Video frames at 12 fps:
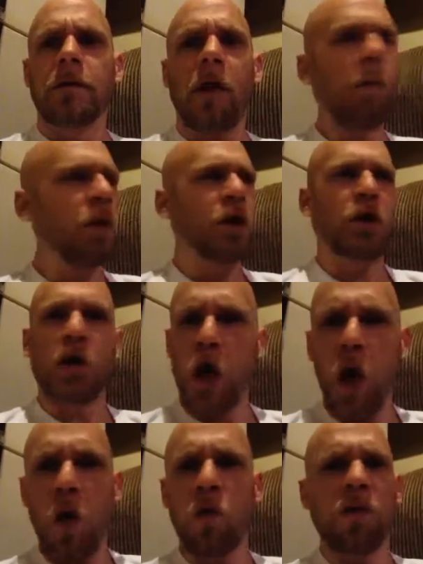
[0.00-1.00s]
I want to
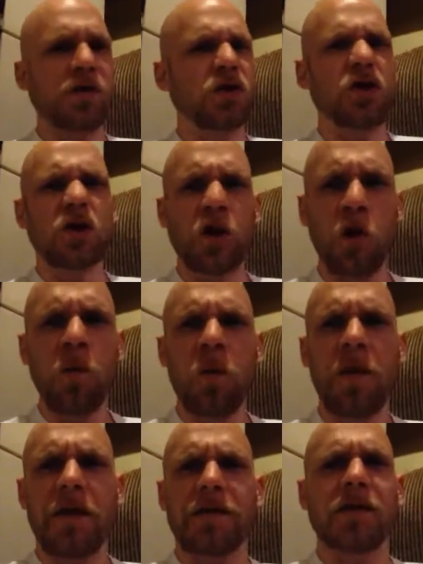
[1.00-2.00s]
go. Let's do
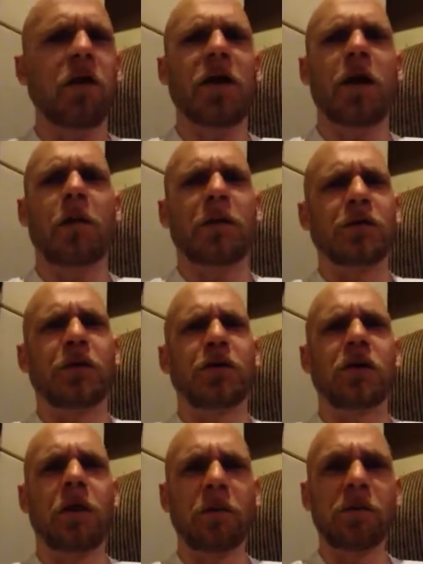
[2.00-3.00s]
this. I don't care about your
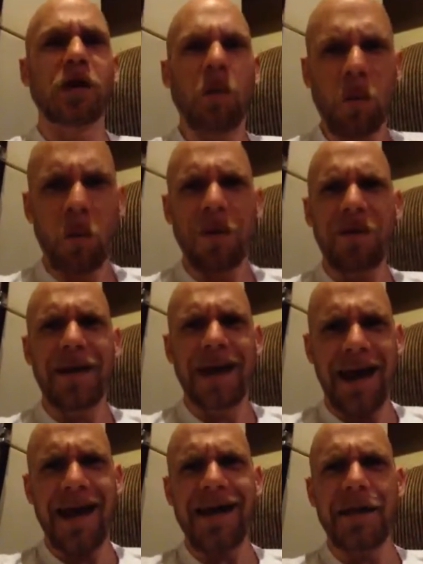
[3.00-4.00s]
numbers. I want to win the
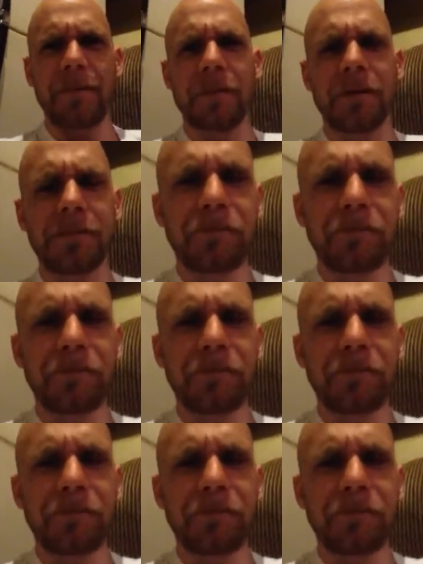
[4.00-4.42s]
game.